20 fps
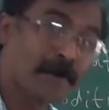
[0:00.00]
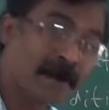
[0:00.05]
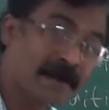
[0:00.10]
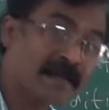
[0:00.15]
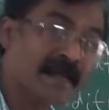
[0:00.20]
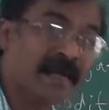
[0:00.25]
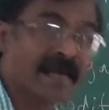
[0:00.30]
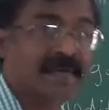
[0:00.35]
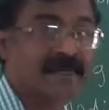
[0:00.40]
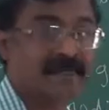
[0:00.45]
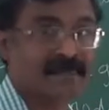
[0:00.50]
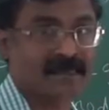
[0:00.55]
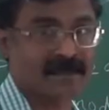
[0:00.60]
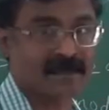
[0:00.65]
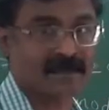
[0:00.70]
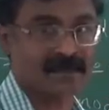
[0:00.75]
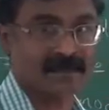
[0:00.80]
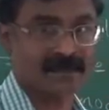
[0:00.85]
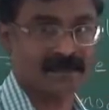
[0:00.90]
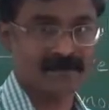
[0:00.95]
per
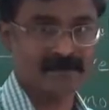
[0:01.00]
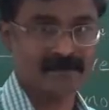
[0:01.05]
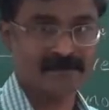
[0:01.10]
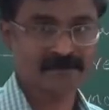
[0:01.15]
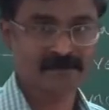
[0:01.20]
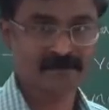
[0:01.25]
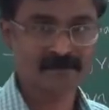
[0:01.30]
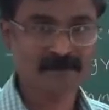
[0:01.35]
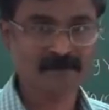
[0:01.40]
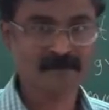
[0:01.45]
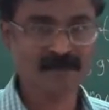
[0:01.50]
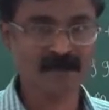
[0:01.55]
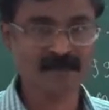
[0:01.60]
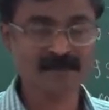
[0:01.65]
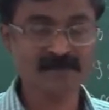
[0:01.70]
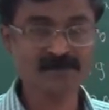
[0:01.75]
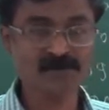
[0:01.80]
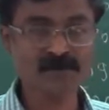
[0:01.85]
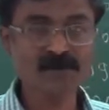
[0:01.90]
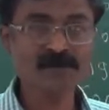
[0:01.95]
hectare.
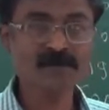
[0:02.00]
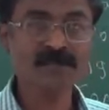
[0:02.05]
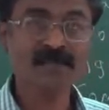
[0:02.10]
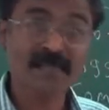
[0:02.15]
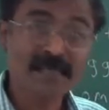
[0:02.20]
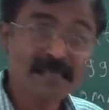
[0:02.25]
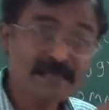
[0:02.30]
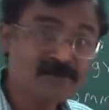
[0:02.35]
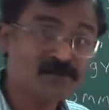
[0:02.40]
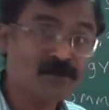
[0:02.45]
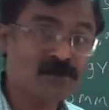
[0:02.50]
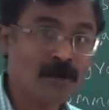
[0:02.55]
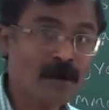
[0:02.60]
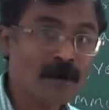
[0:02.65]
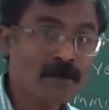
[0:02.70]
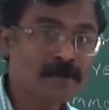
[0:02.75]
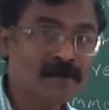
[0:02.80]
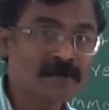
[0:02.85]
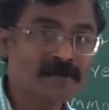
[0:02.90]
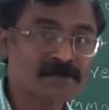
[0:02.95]
Understood? Each
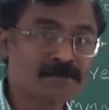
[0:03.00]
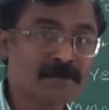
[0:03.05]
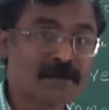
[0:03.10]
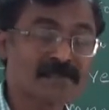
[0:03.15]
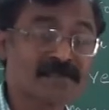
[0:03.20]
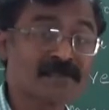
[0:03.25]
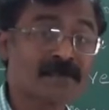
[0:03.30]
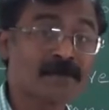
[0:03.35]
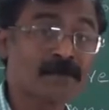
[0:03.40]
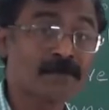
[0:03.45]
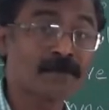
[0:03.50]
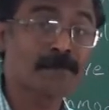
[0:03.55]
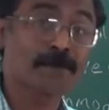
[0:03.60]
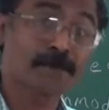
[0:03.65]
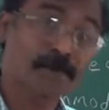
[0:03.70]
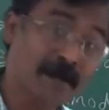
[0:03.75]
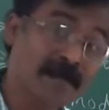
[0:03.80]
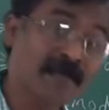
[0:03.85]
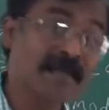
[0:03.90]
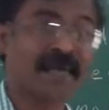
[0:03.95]
crop is
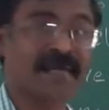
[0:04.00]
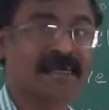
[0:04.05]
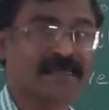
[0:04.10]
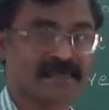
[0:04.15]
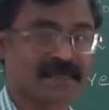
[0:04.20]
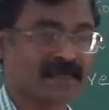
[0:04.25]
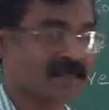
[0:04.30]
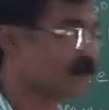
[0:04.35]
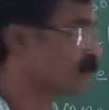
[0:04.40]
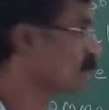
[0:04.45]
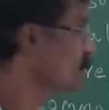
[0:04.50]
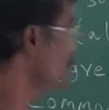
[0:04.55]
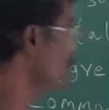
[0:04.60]
measured per hectare.